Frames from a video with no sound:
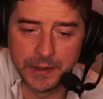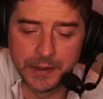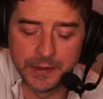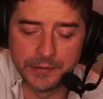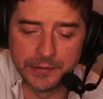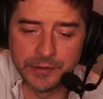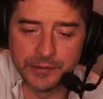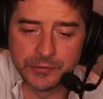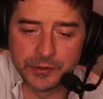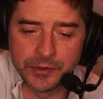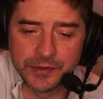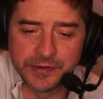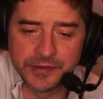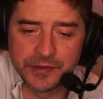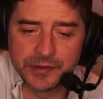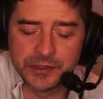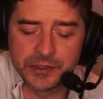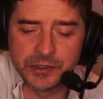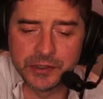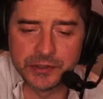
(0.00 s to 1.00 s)
They've done
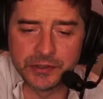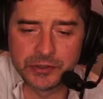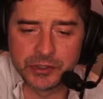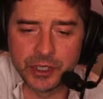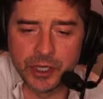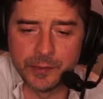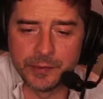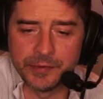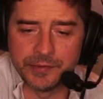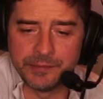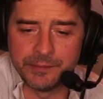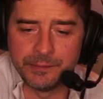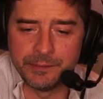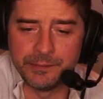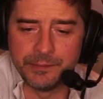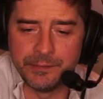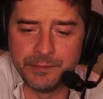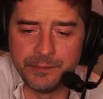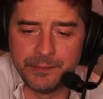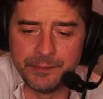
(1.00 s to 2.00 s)
such a good job of
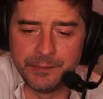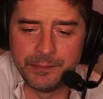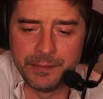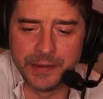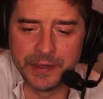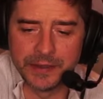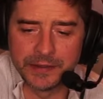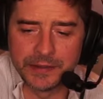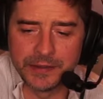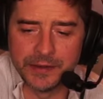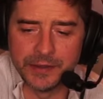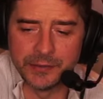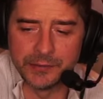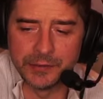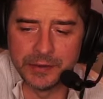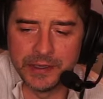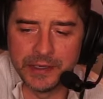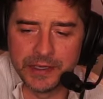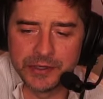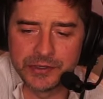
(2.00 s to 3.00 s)
building the
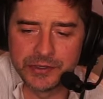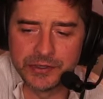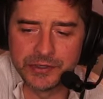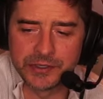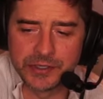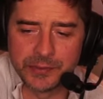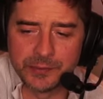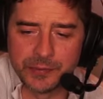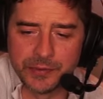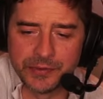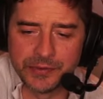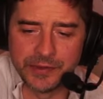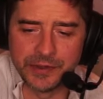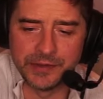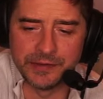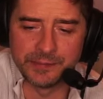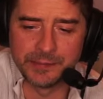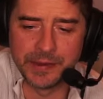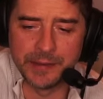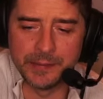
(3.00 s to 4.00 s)
relationship with these
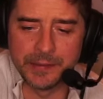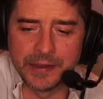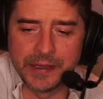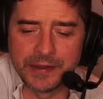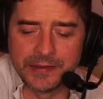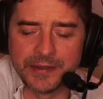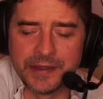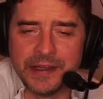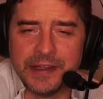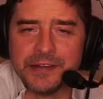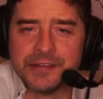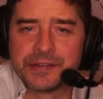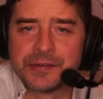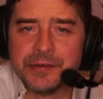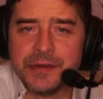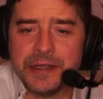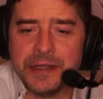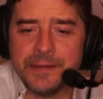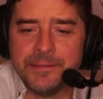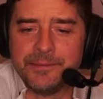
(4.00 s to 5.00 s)
people, like the
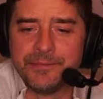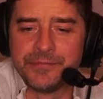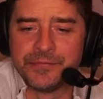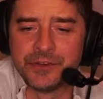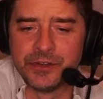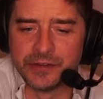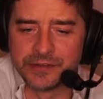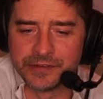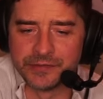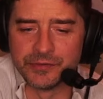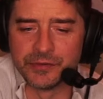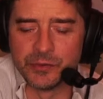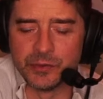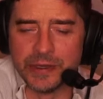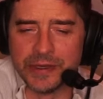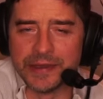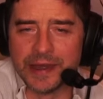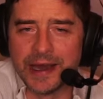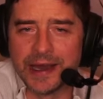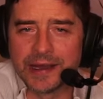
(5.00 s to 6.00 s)
history, just of the way
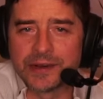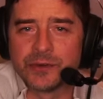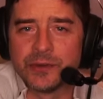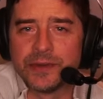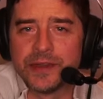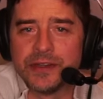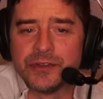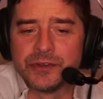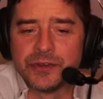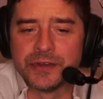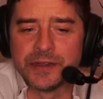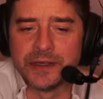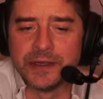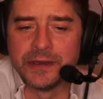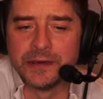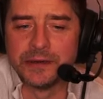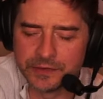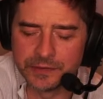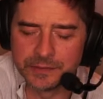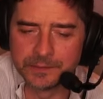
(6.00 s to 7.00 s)
they act with each other.
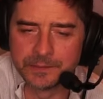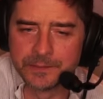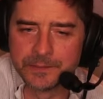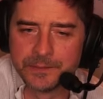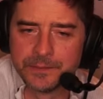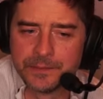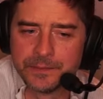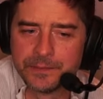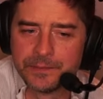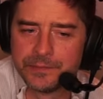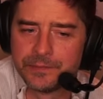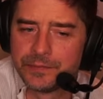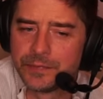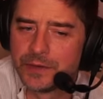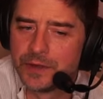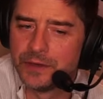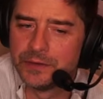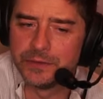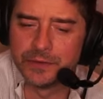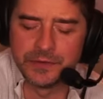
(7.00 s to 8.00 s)

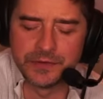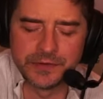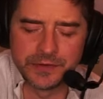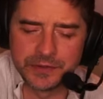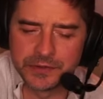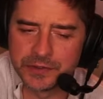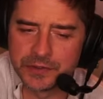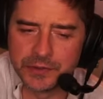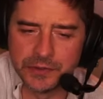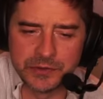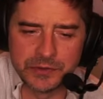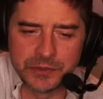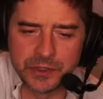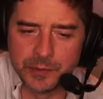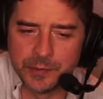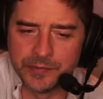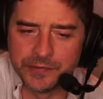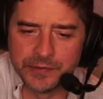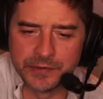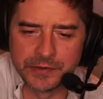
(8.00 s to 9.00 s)
Such a good job
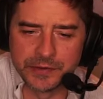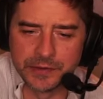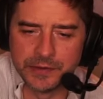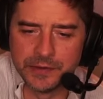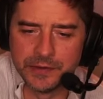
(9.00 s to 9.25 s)
of it.